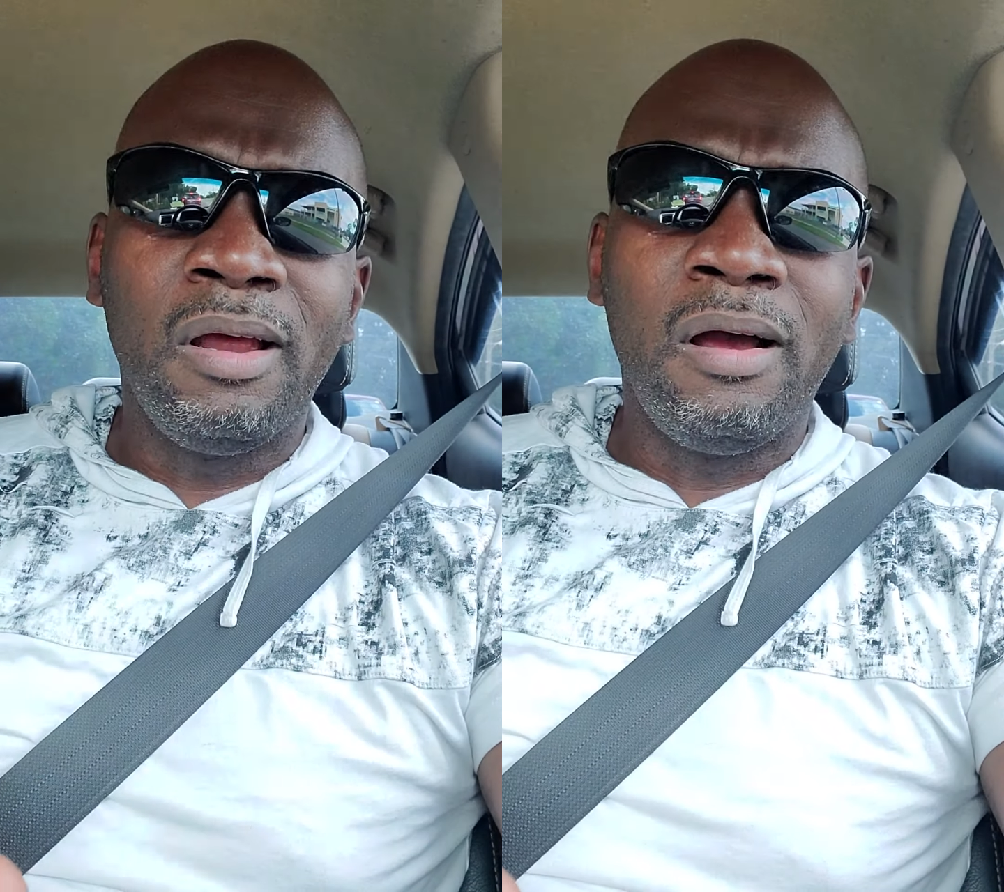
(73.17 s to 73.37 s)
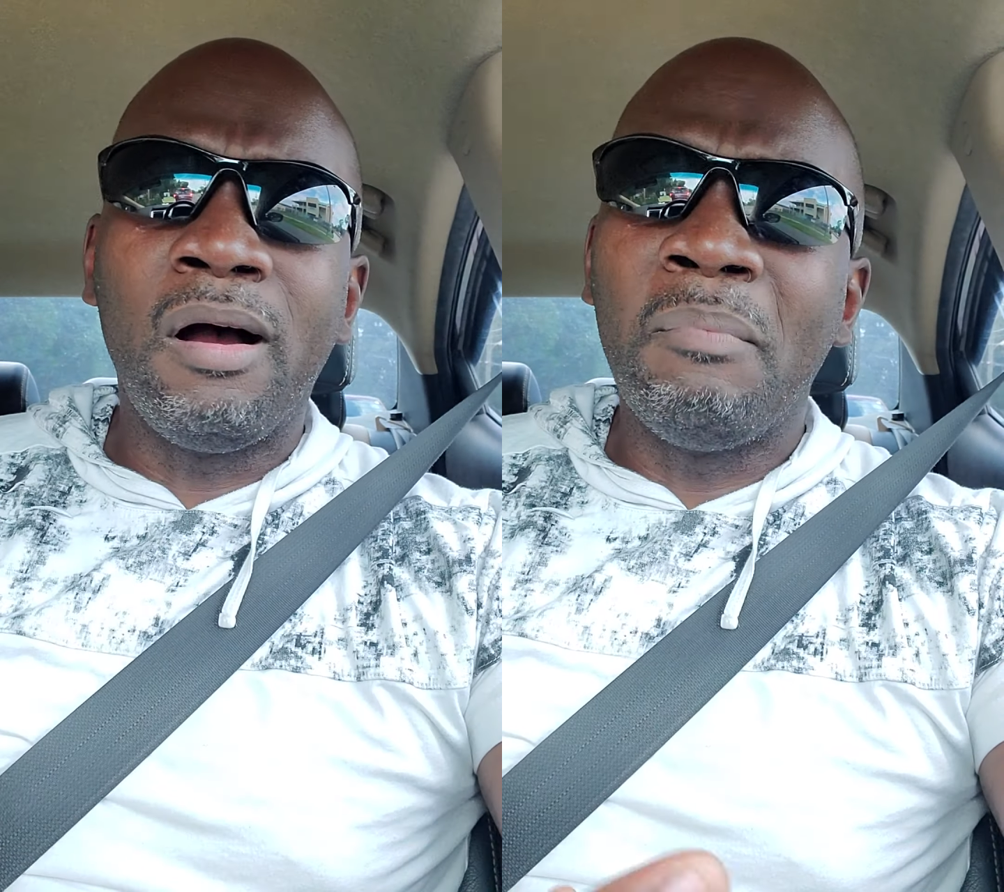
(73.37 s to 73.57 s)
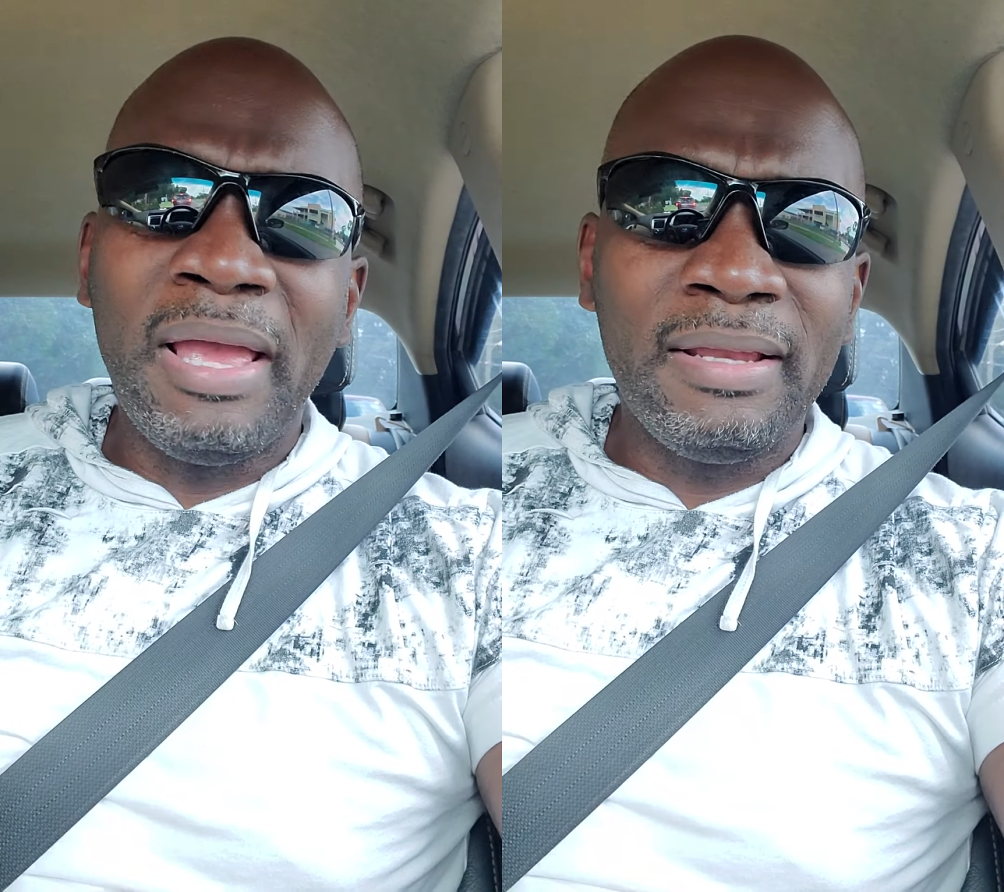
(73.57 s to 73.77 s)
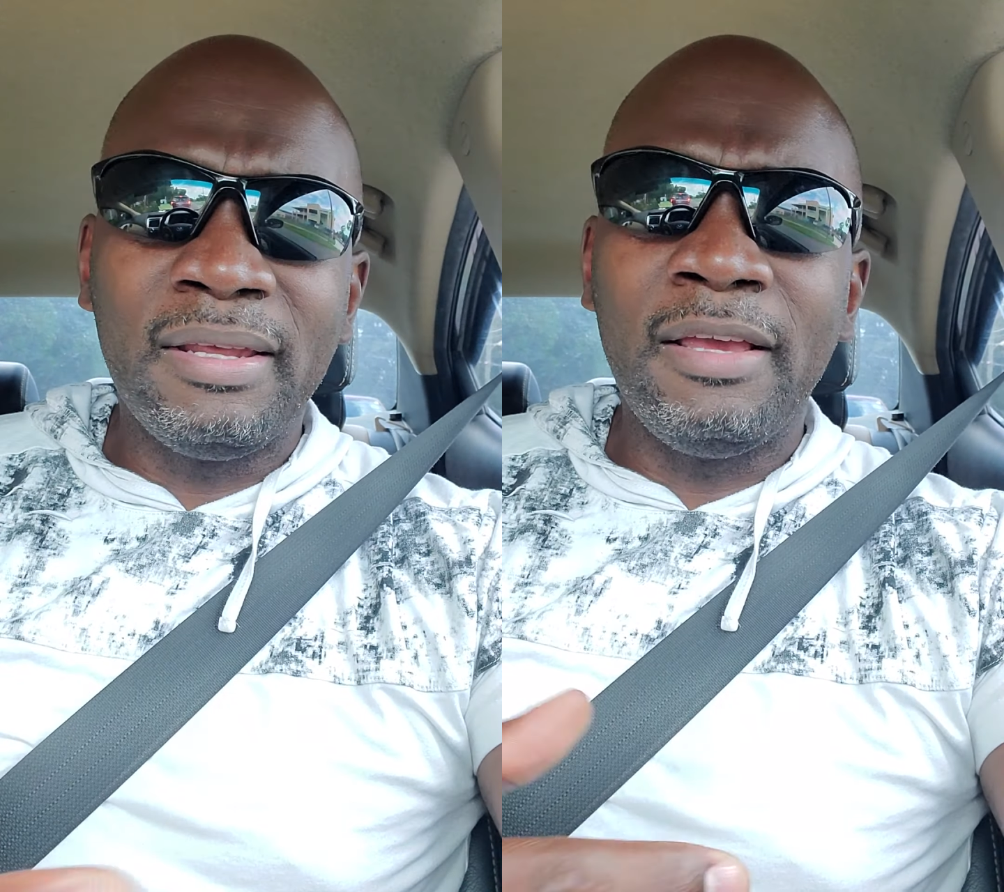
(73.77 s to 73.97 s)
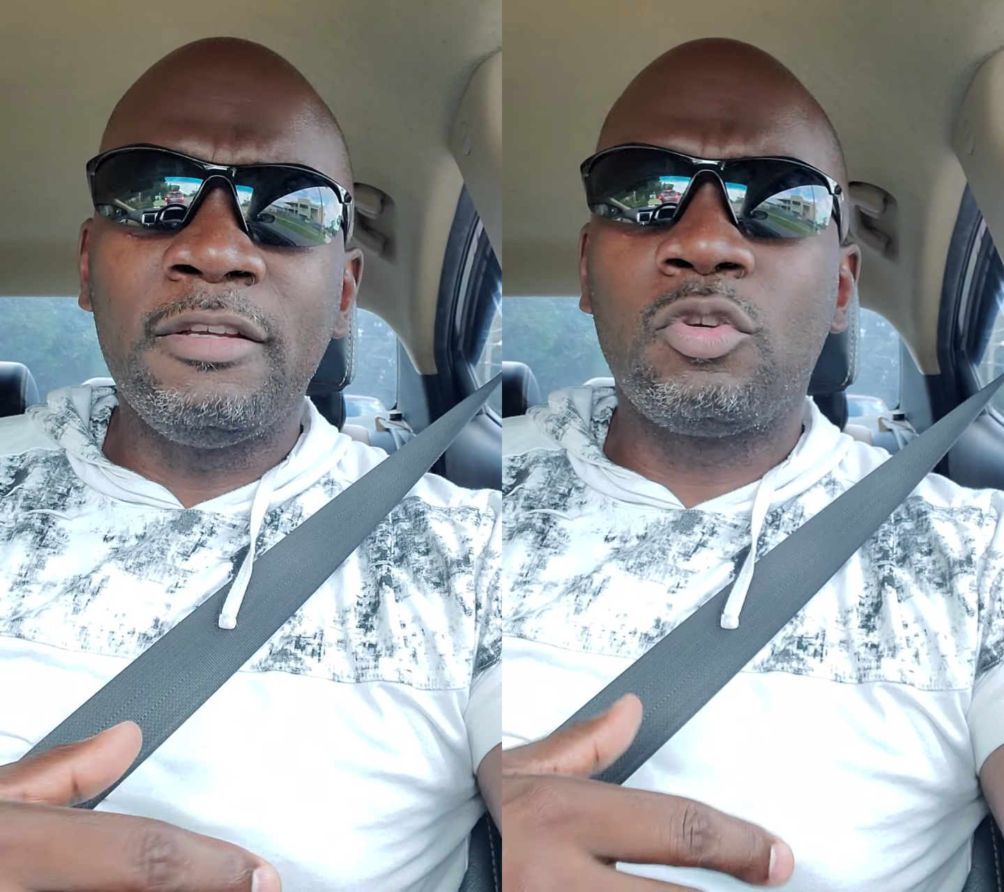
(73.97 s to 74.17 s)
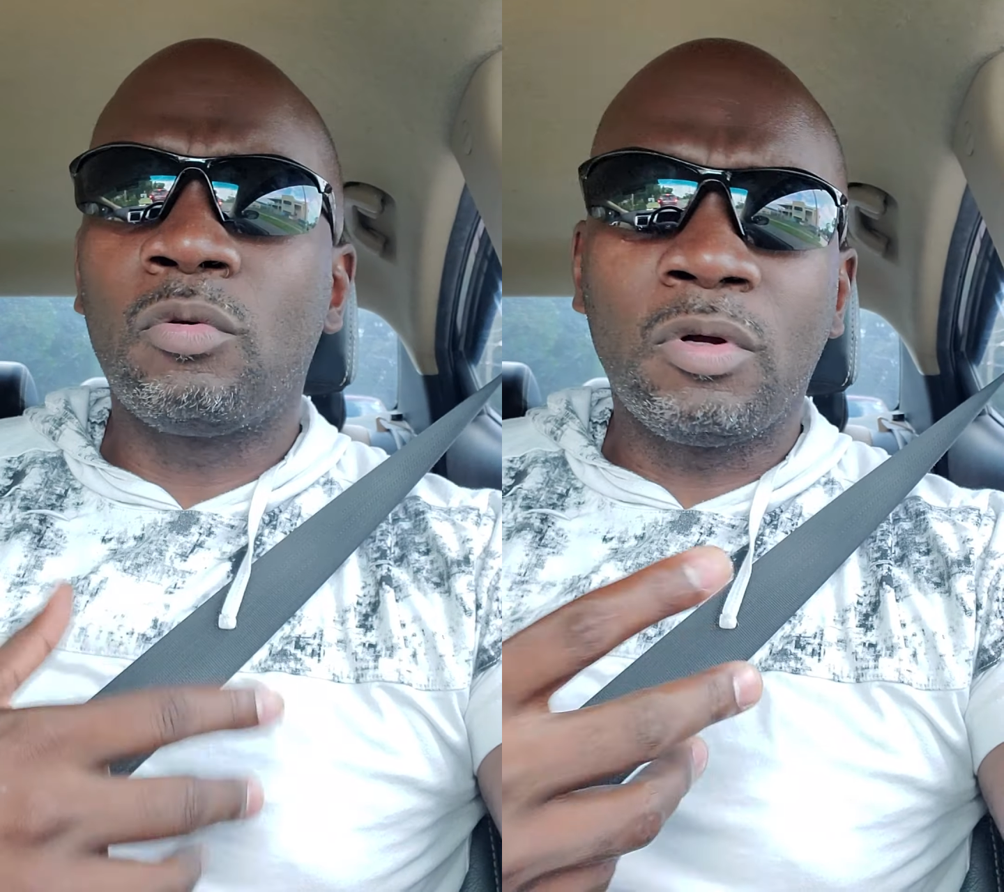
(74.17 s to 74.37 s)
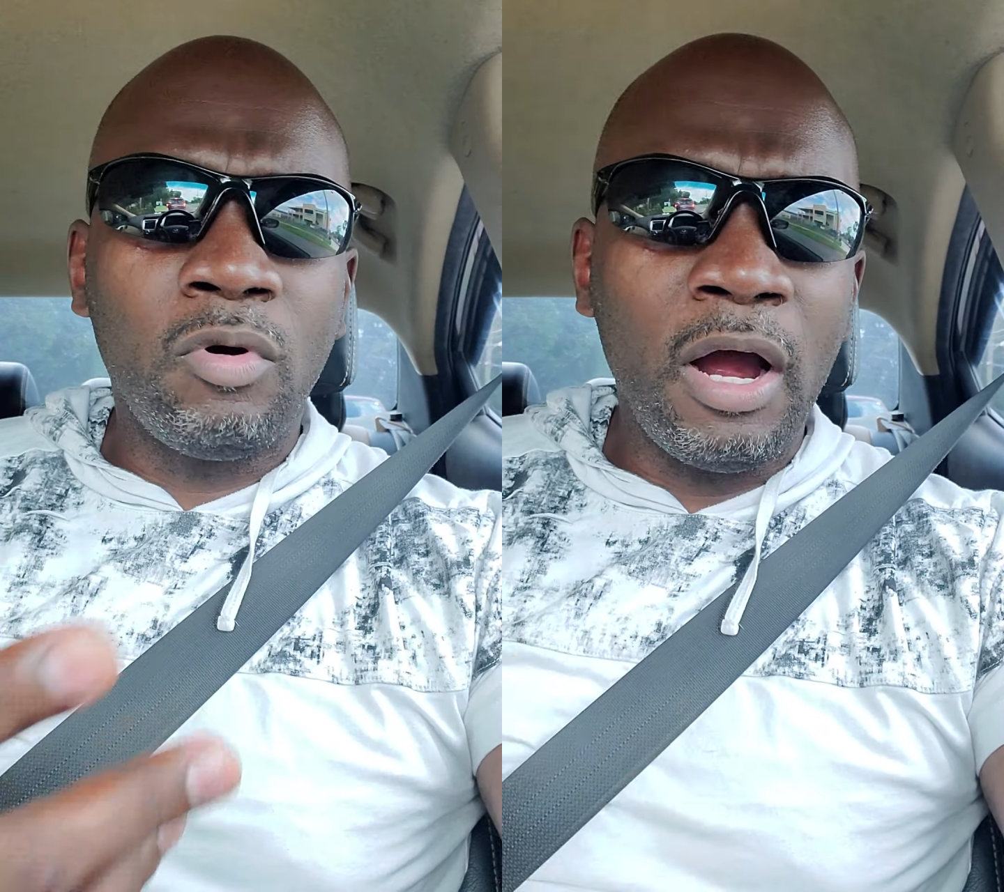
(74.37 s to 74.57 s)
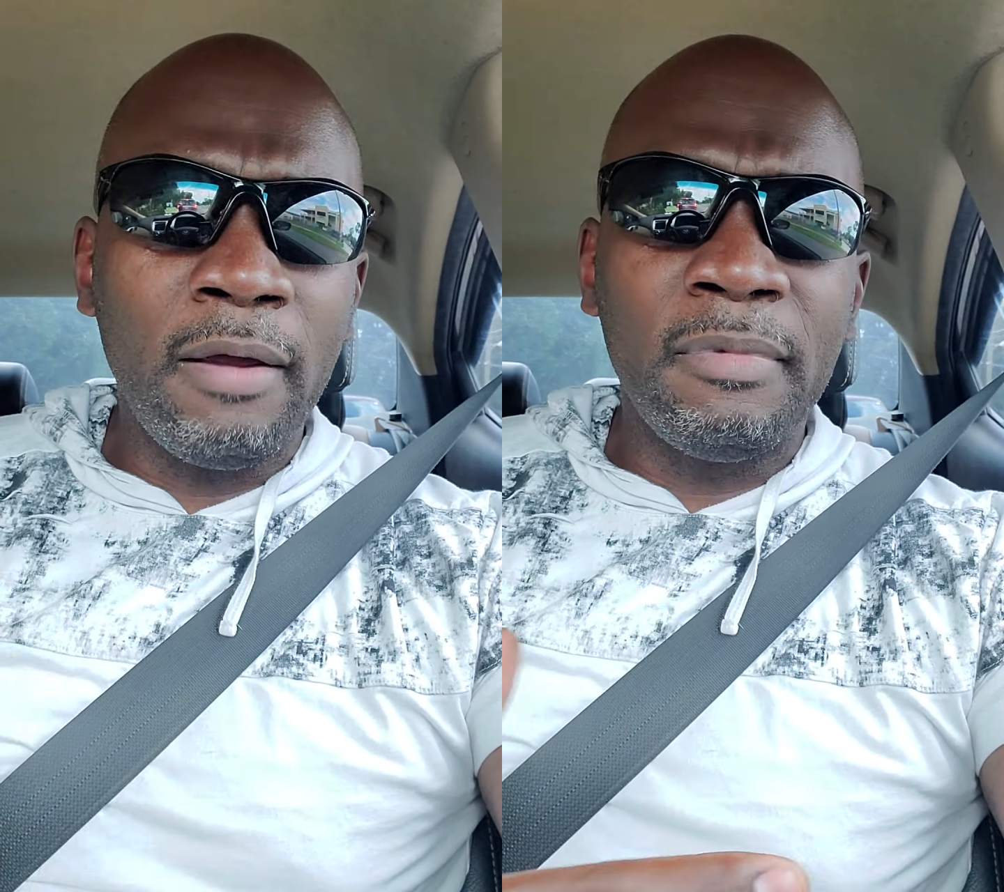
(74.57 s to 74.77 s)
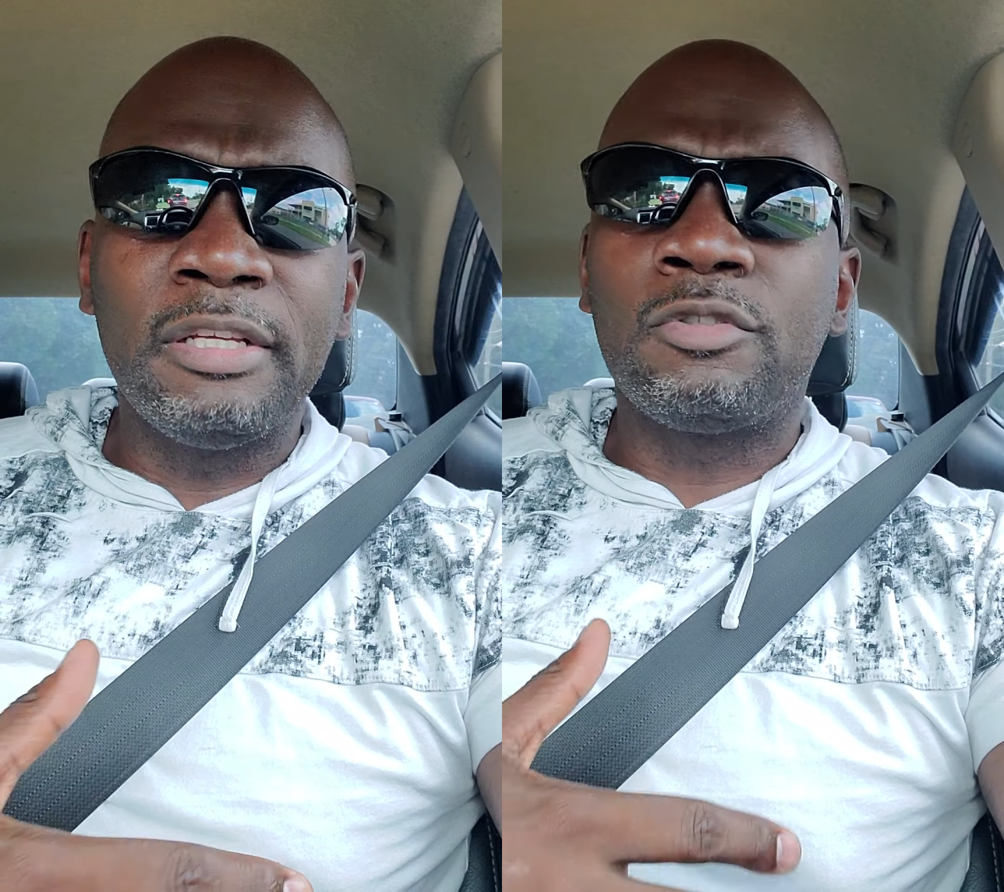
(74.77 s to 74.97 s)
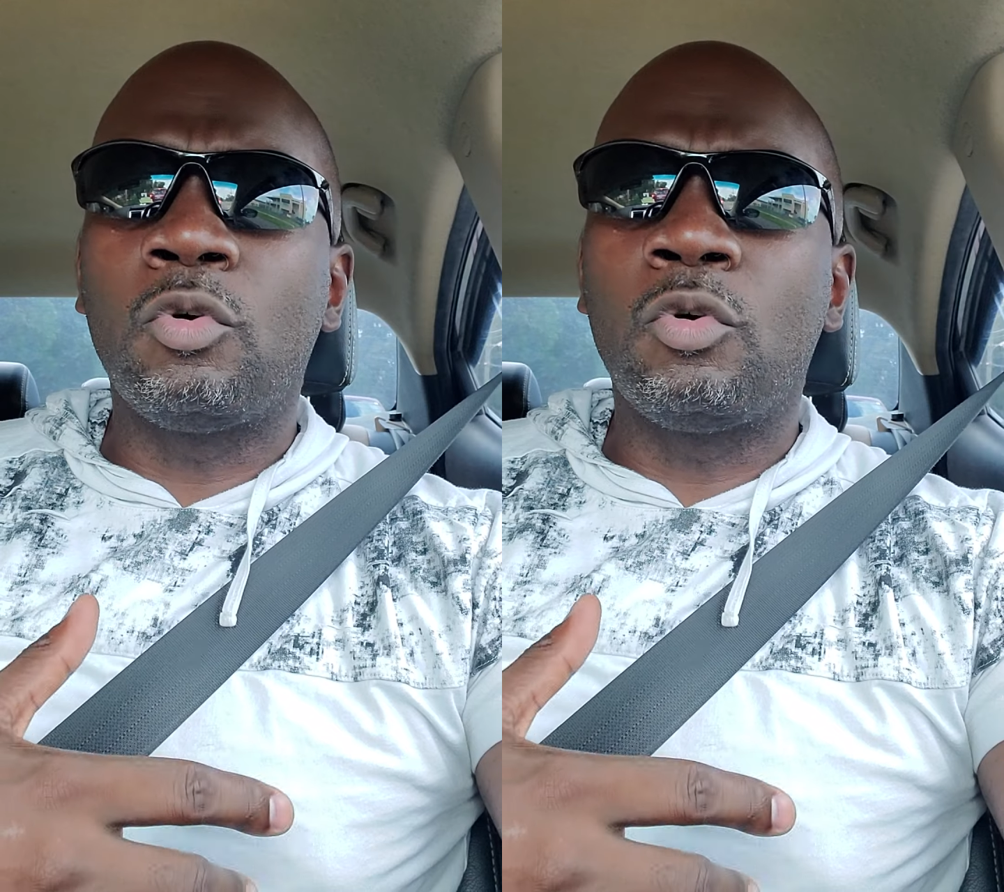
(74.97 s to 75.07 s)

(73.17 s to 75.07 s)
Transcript: mandates or requirements,